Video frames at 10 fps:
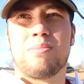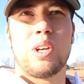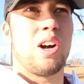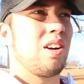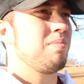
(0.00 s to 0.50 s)

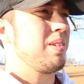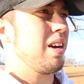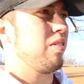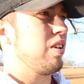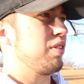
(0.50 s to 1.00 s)
we are
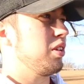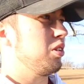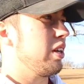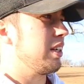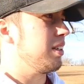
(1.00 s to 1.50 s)
at our favorite
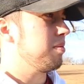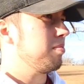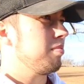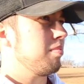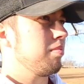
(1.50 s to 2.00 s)
little lake,
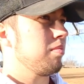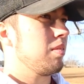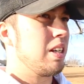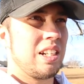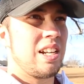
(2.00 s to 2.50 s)

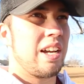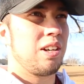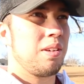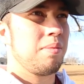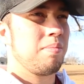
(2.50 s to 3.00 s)
the Dink
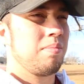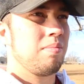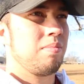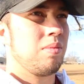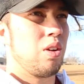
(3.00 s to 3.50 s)
Diner,
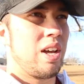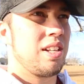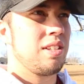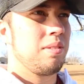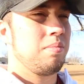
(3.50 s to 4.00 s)
known
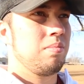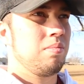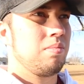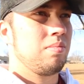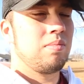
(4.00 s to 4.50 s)
as
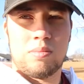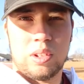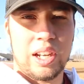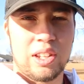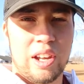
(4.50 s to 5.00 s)

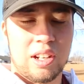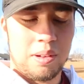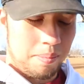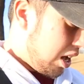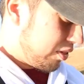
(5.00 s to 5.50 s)
Lincoln Lake.
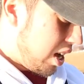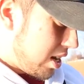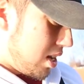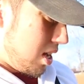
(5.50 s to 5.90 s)
I've got